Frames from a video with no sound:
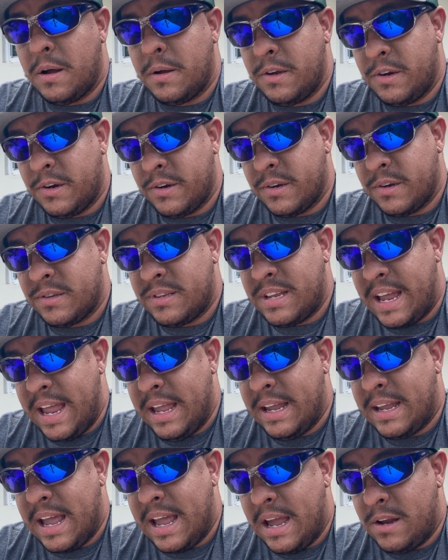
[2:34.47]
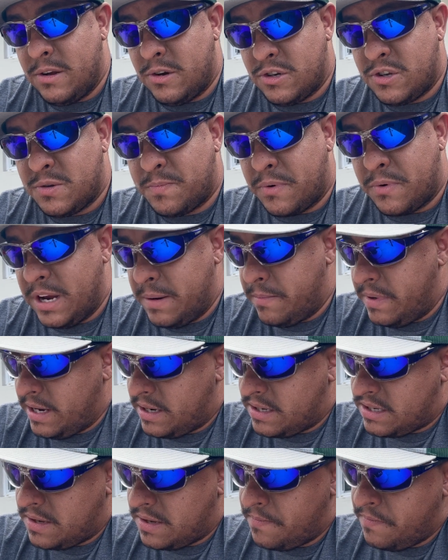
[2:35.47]
your tank and your spray
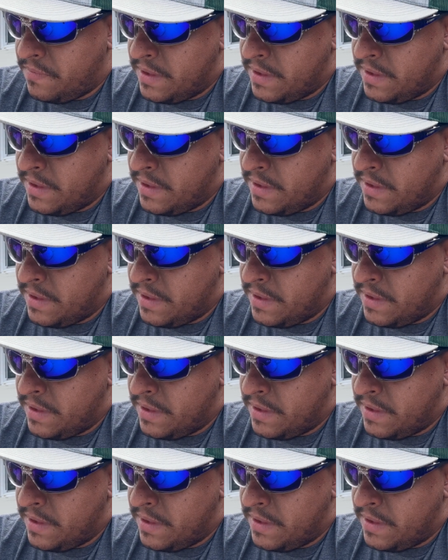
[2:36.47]
mix.